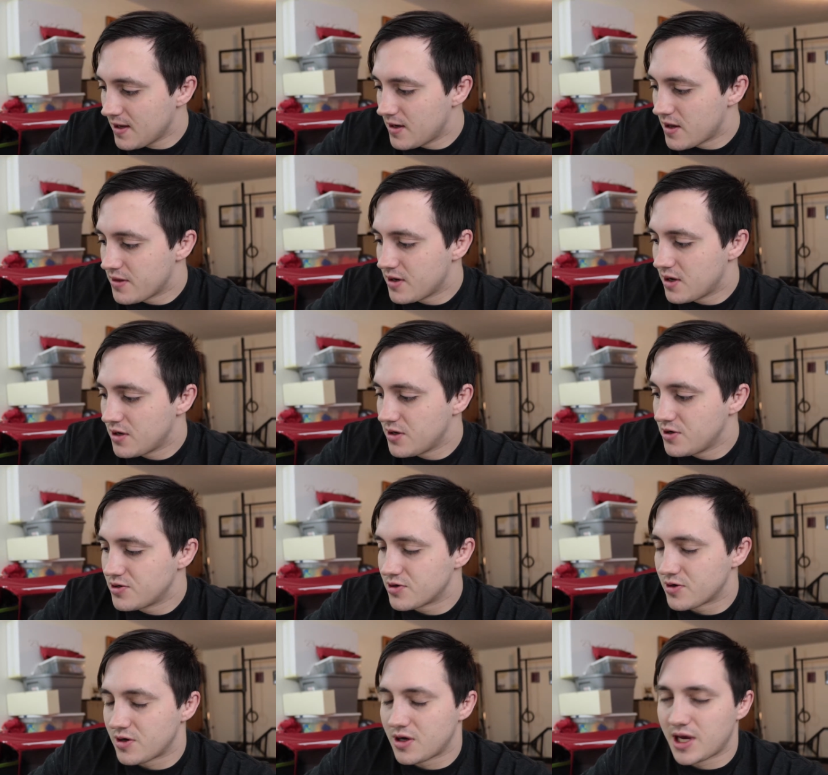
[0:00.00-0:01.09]
Nothing
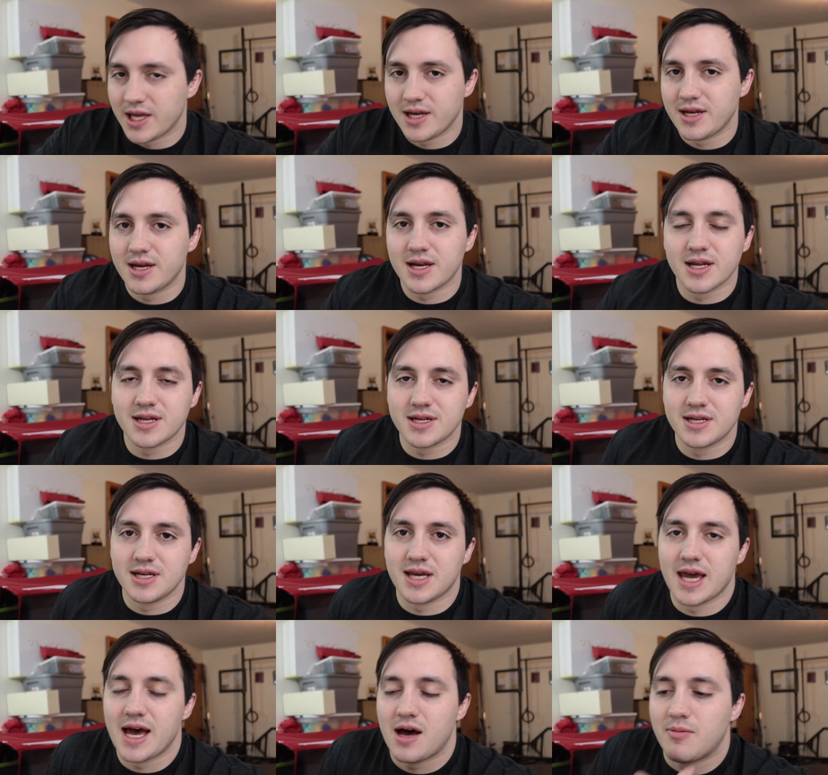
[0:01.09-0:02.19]
unusual. I didn't get to see
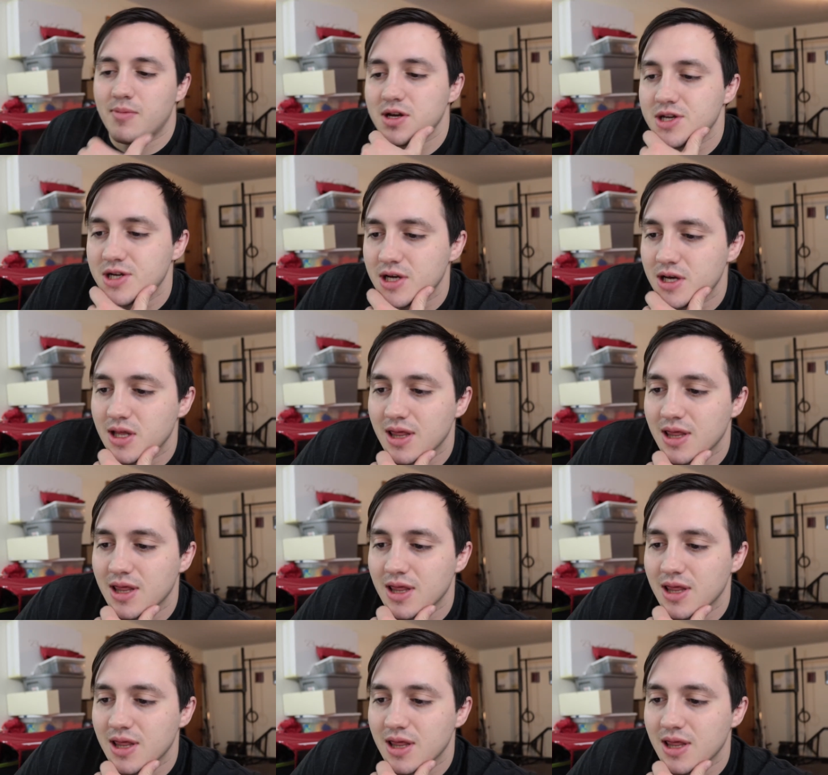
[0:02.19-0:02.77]
Cal much